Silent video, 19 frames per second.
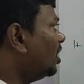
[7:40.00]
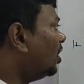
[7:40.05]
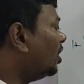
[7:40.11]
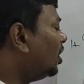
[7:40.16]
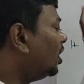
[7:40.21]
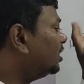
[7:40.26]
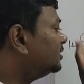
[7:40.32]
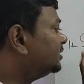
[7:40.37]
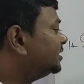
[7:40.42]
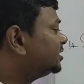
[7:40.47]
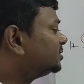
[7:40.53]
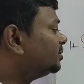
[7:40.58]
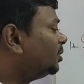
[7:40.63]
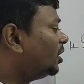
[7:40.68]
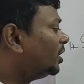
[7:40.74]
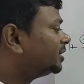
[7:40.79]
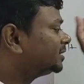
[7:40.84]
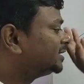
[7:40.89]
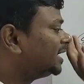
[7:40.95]
all these
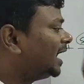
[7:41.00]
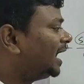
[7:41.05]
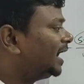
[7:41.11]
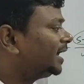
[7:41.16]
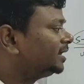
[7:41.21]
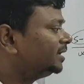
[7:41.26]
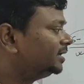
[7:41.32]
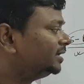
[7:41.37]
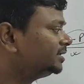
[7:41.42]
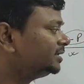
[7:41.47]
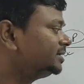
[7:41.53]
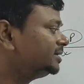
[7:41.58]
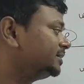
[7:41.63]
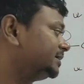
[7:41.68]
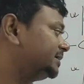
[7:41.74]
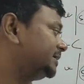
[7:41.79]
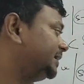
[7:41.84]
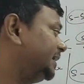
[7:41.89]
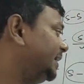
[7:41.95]
bonds are in
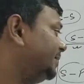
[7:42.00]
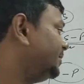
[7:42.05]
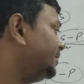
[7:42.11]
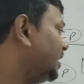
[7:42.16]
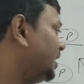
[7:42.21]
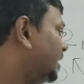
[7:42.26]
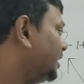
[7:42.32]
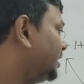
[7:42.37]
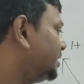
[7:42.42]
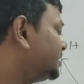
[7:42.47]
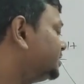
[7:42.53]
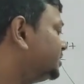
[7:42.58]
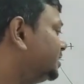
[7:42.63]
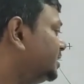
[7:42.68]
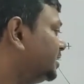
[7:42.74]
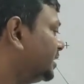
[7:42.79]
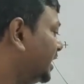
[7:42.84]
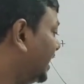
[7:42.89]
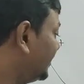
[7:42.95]
same energy,